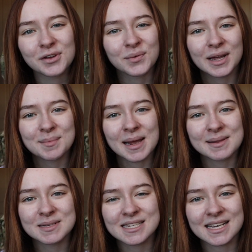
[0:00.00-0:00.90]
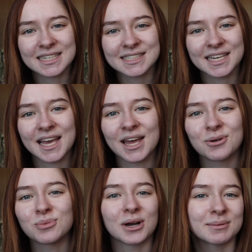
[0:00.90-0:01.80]
everyone, my name is Lexi
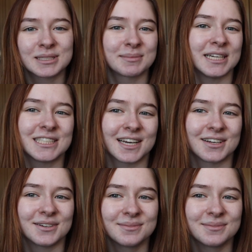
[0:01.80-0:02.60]
and welcome to my channel.